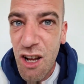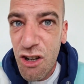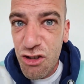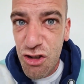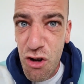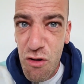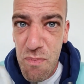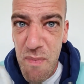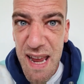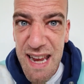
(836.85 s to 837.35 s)

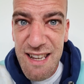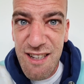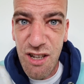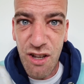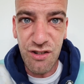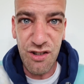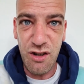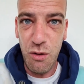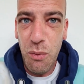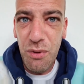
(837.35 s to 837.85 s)
2
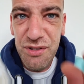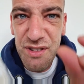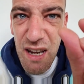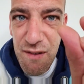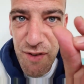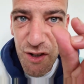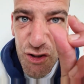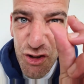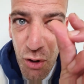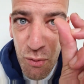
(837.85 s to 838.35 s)
meters. There wasn't
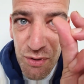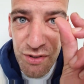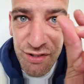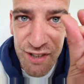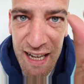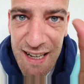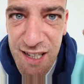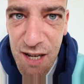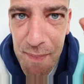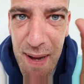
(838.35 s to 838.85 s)
even 2
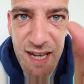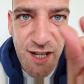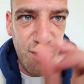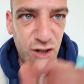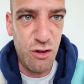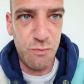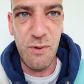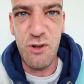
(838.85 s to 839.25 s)
centimeters